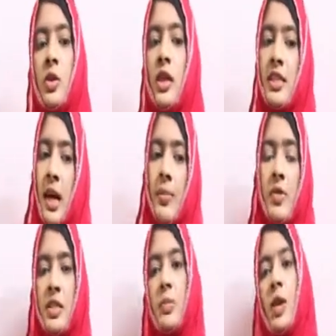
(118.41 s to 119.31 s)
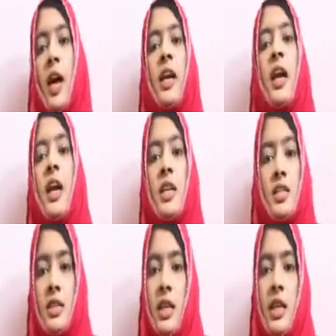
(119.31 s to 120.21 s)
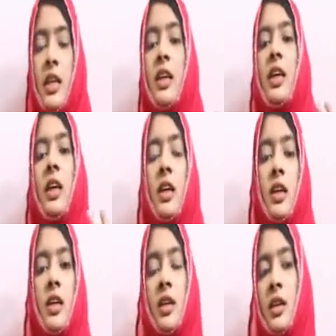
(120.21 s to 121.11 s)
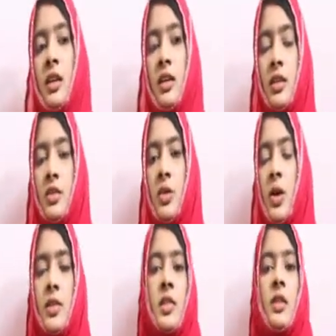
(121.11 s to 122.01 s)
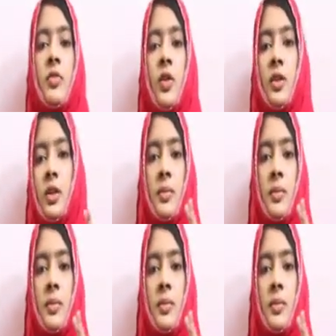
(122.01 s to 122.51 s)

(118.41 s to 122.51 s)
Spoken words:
Okay, some stimuli is leading is causing for the